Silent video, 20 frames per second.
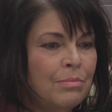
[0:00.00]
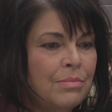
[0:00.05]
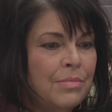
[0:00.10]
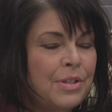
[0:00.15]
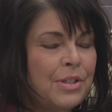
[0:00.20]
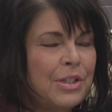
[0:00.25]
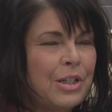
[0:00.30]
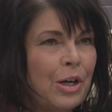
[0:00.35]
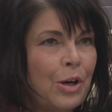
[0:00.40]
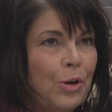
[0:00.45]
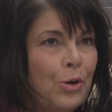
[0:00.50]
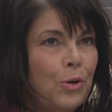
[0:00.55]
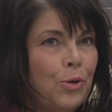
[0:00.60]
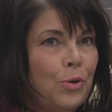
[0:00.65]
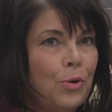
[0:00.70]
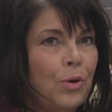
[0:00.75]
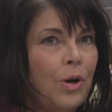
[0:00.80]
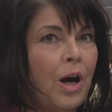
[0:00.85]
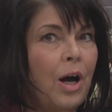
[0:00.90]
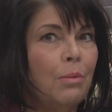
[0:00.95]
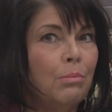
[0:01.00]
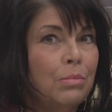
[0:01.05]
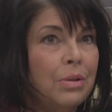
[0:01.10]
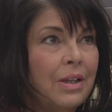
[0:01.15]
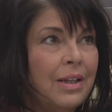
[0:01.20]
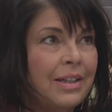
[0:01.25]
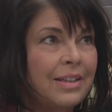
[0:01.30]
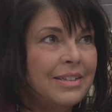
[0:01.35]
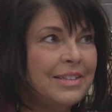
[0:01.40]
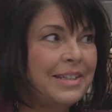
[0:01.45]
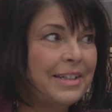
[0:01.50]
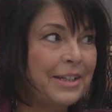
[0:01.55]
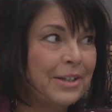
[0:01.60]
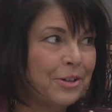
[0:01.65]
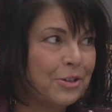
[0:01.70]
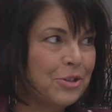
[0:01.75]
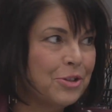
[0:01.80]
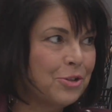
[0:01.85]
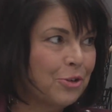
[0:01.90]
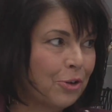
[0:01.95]
so humbling to
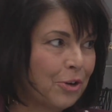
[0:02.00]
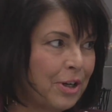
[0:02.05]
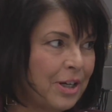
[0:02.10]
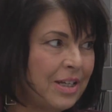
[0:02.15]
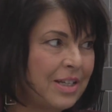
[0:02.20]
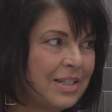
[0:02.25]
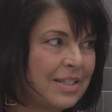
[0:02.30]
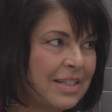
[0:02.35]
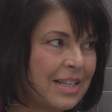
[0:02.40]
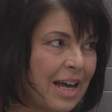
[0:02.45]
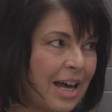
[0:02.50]
hear stories